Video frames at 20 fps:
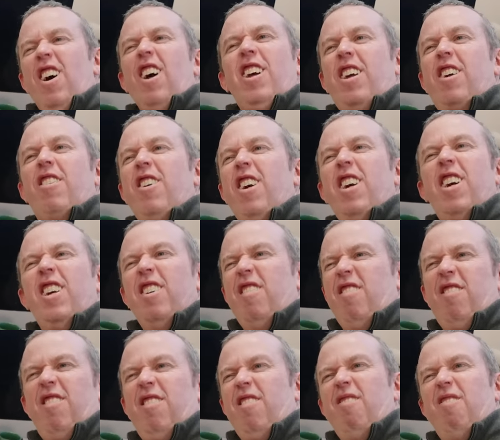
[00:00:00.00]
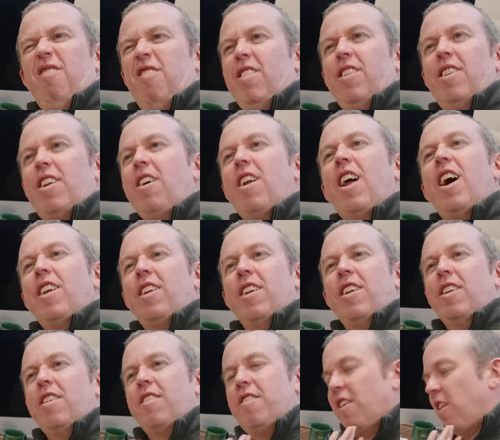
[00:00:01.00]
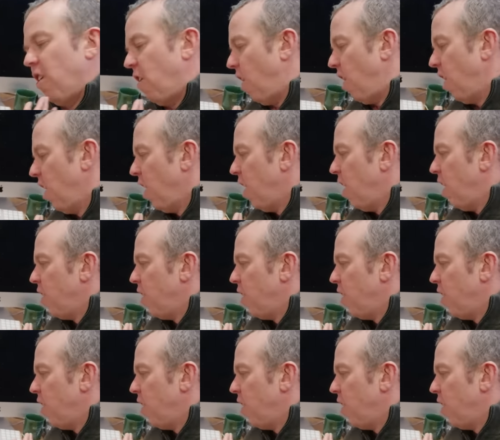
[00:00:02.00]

I agree. Don't like that there's a lot.